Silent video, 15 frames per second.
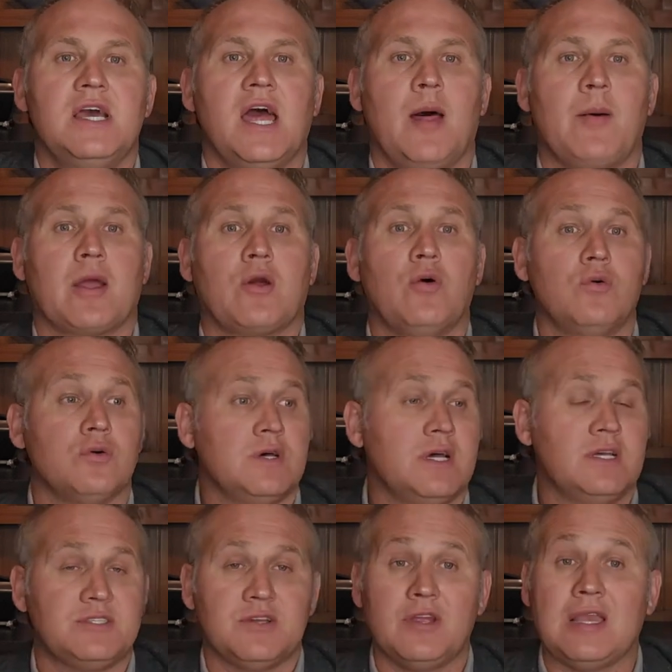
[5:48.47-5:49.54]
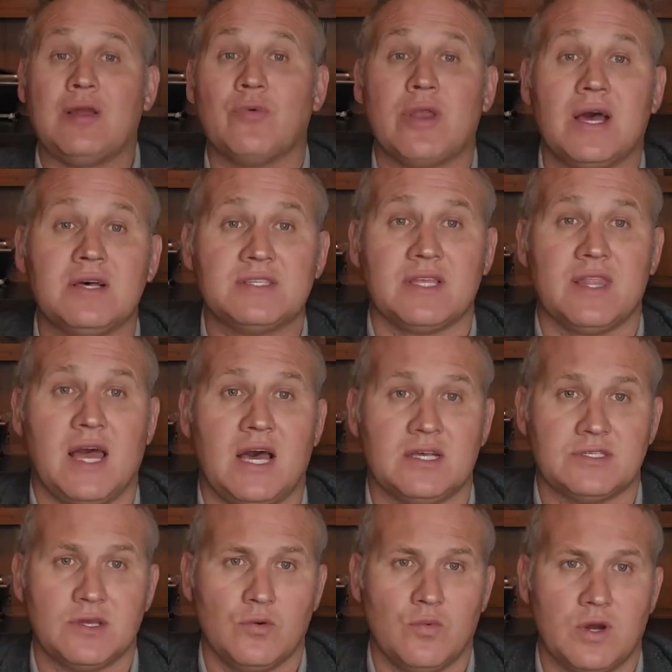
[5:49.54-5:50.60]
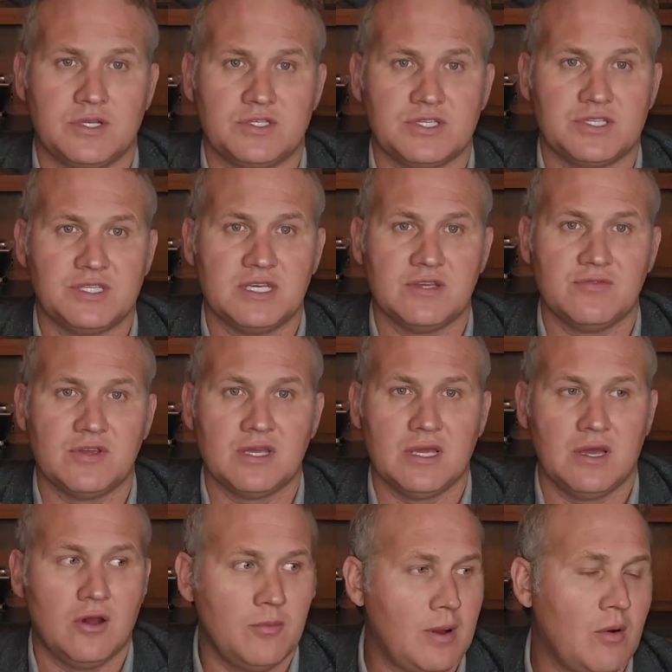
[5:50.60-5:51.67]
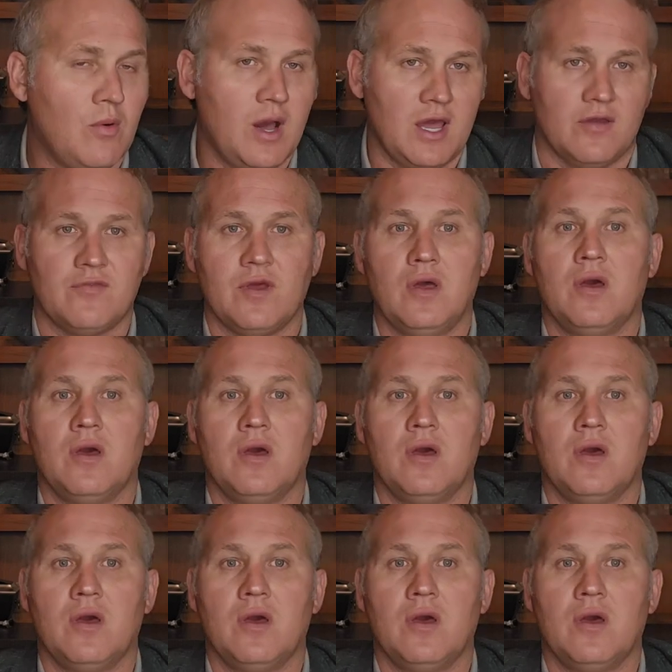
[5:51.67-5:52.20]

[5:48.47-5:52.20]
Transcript: I'm like, cool, is there anyone else in the household watches TV? Oh, my wife.